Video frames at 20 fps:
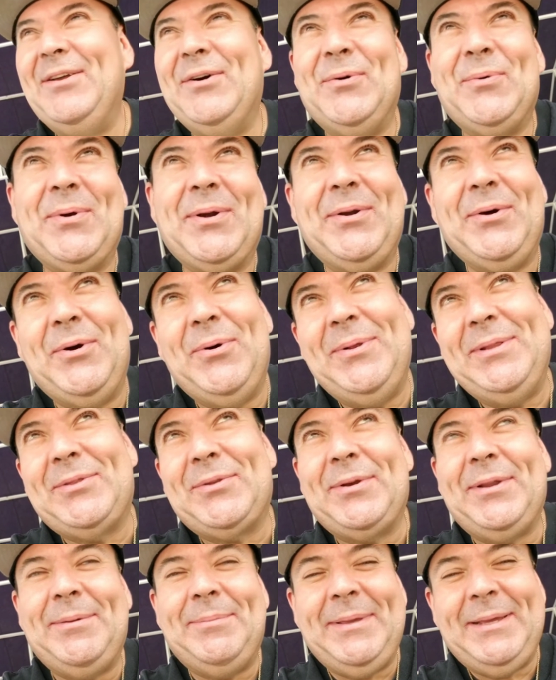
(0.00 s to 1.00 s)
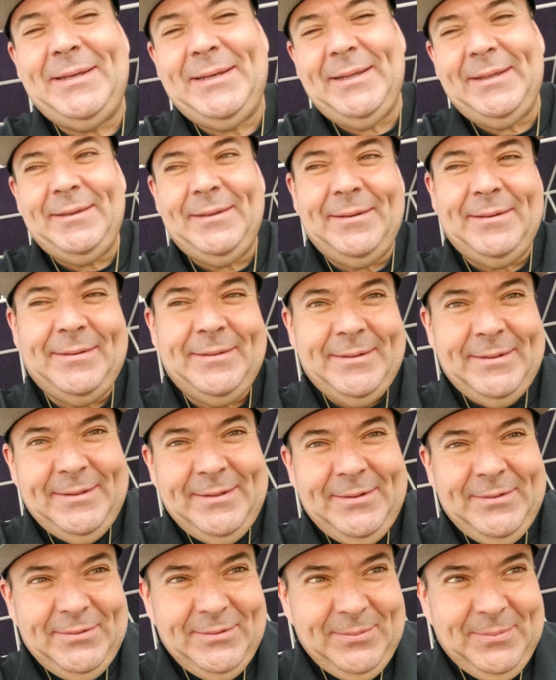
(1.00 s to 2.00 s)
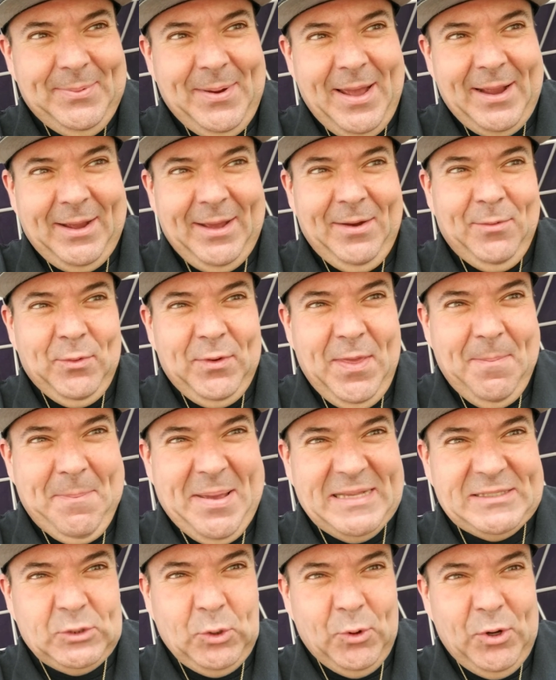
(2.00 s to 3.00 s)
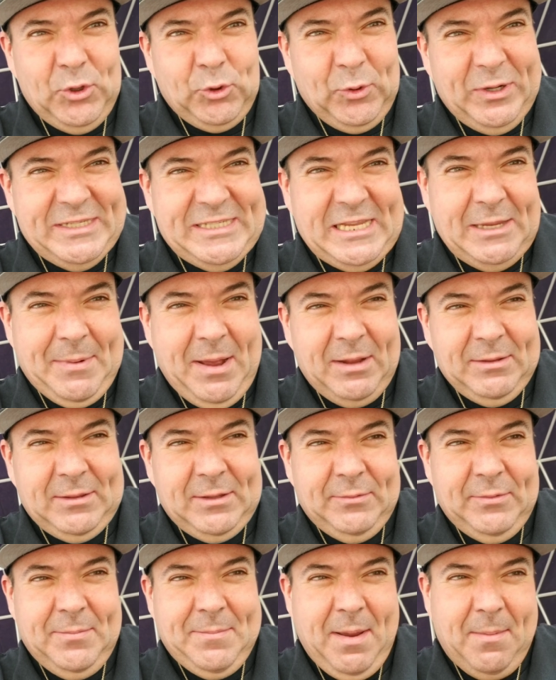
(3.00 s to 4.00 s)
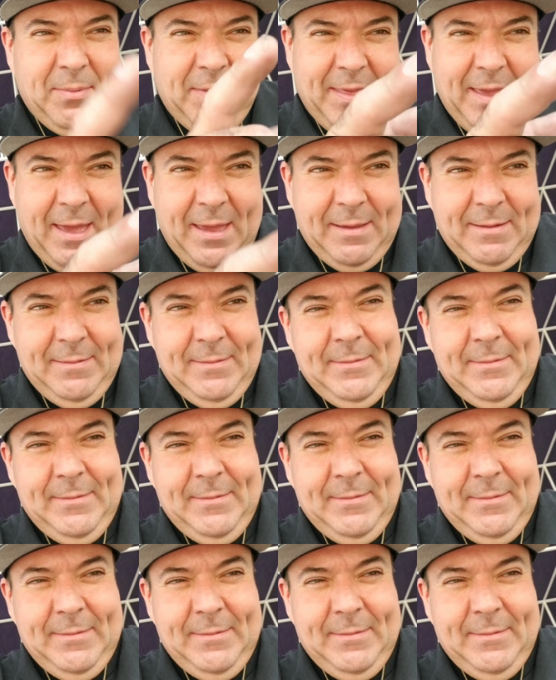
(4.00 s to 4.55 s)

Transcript: Raider Nation. I know we're 0 3, big deal. Blackout. we're the best 0 3 team out there. Remember that.